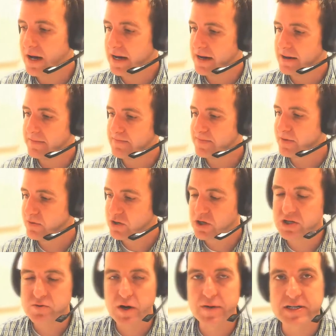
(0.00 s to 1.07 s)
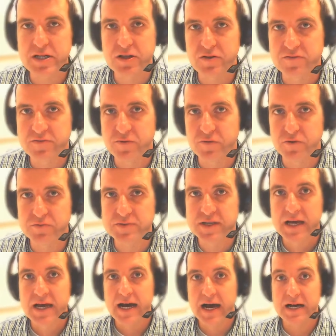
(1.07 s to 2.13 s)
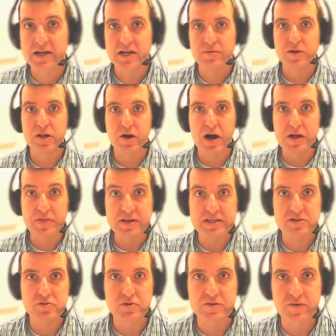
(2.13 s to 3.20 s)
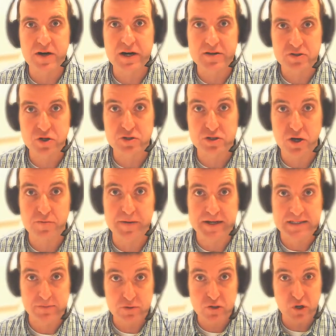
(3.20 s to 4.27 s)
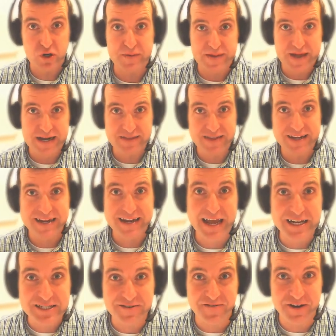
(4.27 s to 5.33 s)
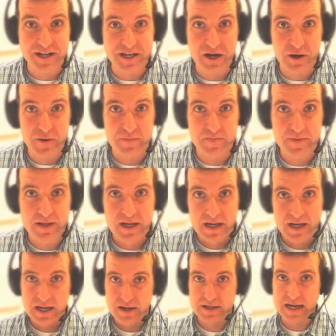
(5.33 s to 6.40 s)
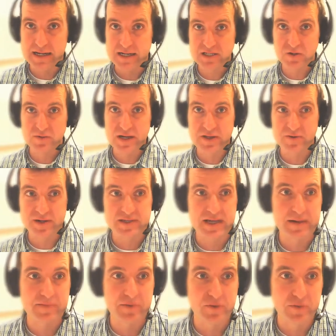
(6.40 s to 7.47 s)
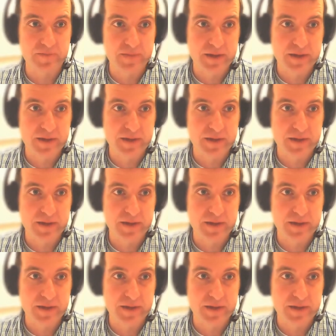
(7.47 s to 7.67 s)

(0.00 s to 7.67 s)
uh, reduced row echelon forms, are going to rely on these sort of uh, topics. And we'll talk about that in the next video. Okay, let's do another example.